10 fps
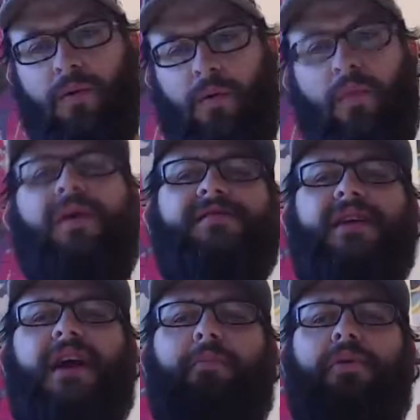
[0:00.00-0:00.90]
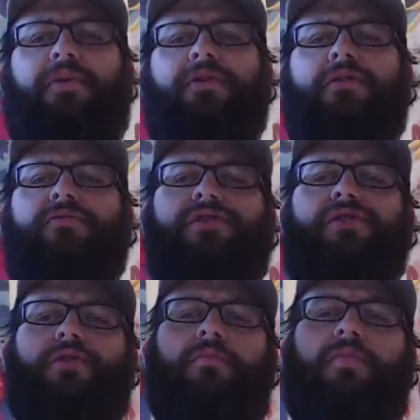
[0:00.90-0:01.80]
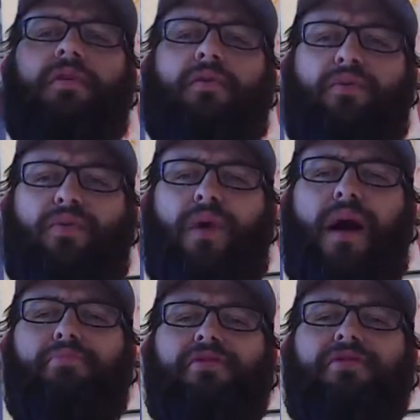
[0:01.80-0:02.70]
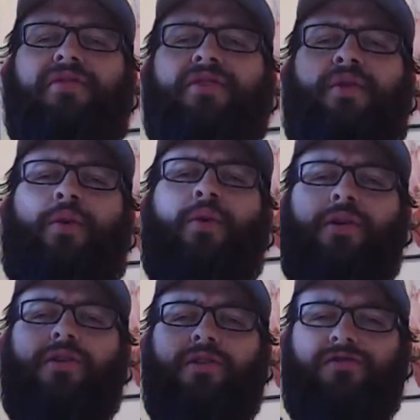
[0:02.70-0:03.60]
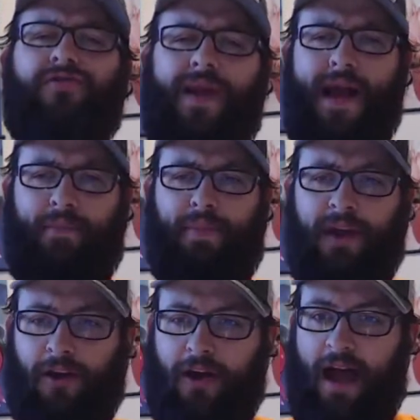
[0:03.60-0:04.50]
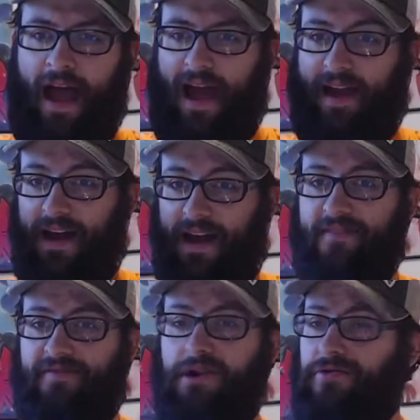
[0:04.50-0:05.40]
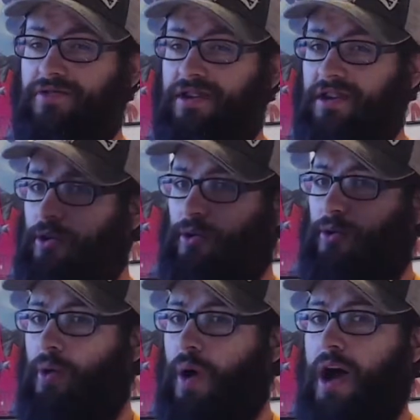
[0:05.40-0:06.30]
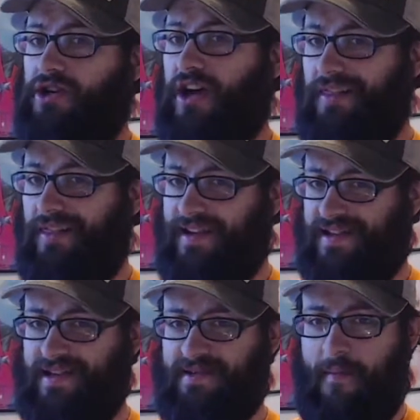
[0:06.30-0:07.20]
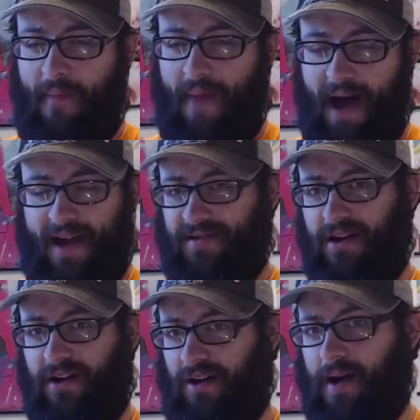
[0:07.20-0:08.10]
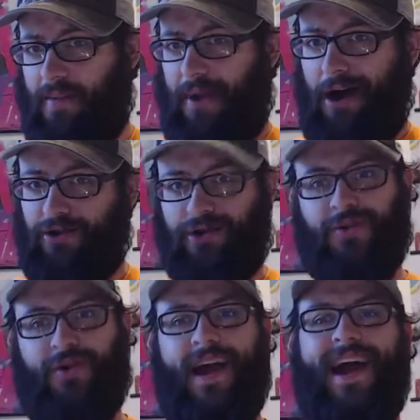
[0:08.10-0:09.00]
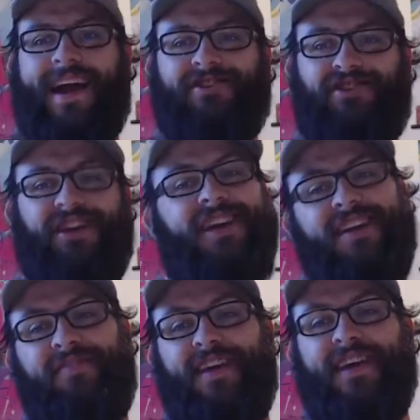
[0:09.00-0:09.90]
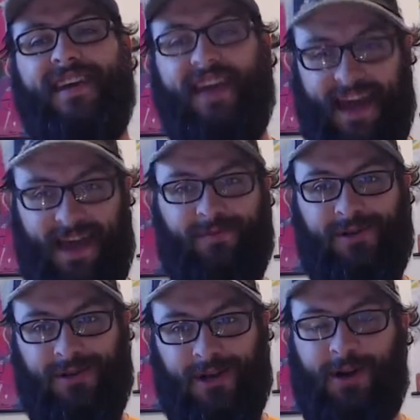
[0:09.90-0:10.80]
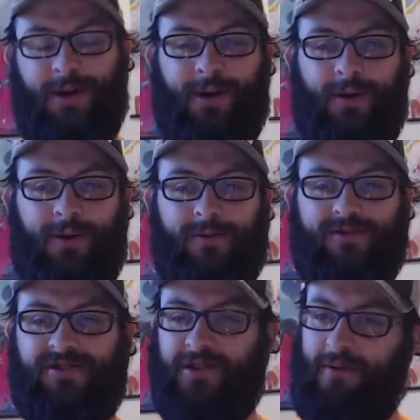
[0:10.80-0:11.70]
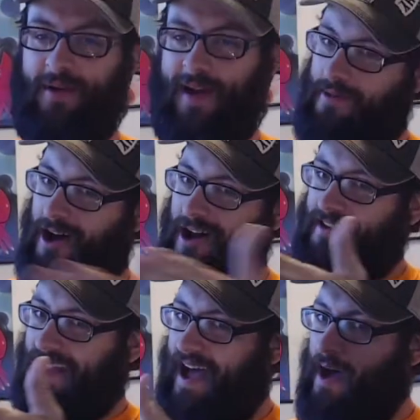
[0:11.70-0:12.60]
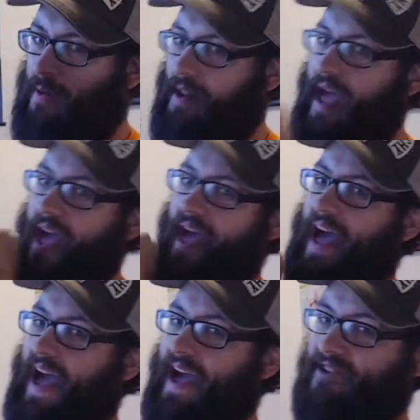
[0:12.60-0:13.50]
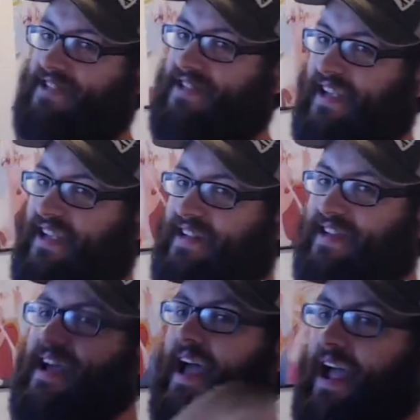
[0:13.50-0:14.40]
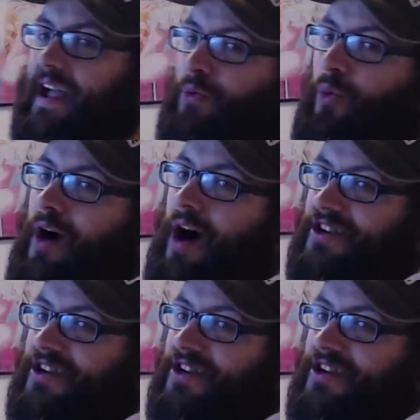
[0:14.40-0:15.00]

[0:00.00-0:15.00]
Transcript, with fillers: What's up, YouTube? Robert the Coroner Drapp here, and I've chosen you to listen to my talk about trash TV game shows. So come on down, have a seat, and watch